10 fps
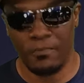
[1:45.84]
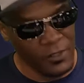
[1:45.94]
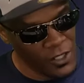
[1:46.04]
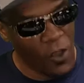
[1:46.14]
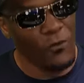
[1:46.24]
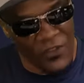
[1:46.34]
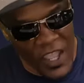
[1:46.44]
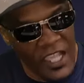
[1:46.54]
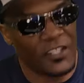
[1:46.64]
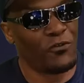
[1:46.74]
you know,
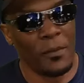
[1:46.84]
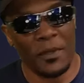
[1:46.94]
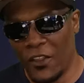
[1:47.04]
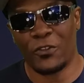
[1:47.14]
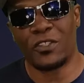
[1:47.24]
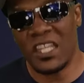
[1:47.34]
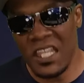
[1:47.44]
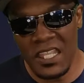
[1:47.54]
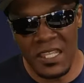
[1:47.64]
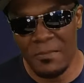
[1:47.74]
fans from another
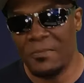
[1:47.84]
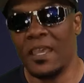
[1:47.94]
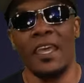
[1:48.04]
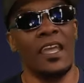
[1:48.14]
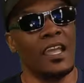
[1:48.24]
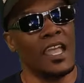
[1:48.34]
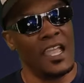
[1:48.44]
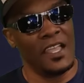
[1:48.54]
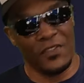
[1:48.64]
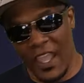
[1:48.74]
team.
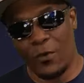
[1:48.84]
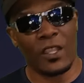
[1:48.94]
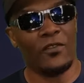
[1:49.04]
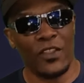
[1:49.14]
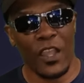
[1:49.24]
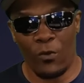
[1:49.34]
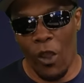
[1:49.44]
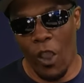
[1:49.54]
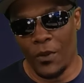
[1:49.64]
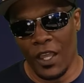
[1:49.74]
And they were giving their
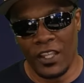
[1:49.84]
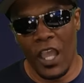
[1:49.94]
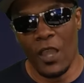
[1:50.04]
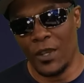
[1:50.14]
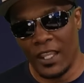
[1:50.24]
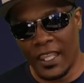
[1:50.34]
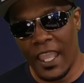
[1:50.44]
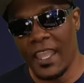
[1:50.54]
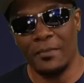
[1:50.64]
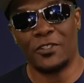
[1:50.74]
raw and uncut when it
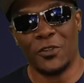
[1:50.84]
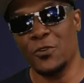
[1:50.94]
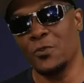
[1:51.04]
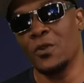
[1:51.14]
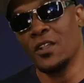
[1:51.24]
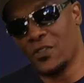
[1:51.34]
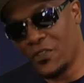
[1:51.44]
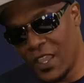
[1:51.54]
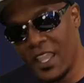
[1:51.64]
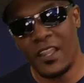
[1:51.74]
came to
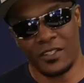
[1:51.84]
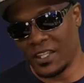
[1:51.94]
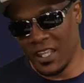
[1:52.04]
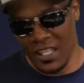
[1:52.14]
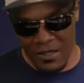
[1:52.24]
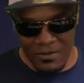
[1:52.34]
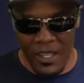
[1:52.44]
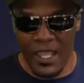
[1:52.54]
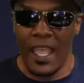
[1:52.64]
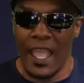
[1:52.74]
their team.
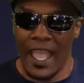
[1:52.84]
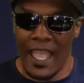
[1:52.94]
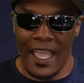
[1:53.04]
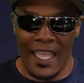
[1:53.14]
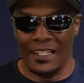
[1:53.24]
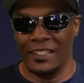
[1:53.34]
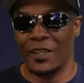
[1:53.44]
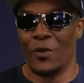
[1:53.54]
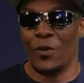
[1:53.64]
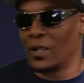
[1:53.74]
And
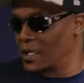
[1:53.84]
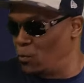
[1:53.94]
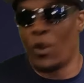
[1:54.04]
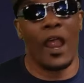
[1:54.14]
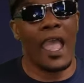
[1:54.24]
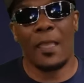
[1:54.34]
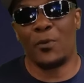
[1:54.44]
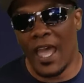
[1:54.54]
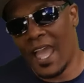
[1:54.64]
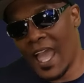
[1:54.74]
were
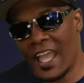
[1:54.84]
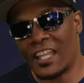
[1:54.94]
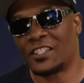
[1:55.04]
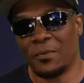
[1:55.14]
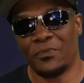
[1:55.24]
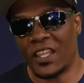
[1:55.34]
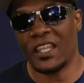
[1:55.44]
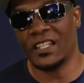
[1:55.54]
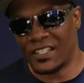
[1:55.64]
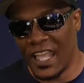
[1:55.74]
able to hash some
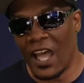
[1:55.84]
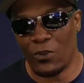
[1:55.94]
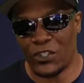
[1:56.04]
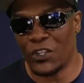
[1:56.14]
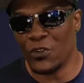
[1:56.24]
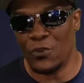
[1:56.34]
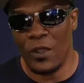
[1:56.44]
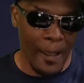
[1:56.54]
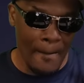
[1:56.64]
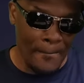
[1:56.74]
things out too.
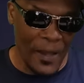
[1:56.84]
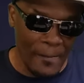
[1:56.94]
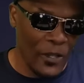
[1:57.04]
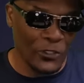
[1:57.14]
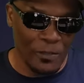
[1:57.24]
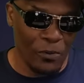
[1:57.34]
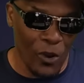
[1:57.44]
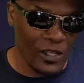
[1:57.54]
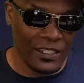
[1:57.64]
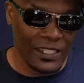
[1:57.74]
But most
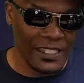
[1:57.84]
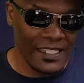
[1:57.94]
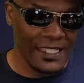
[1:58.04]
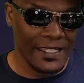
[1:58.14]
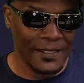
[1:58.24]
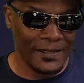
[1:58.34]
importantly,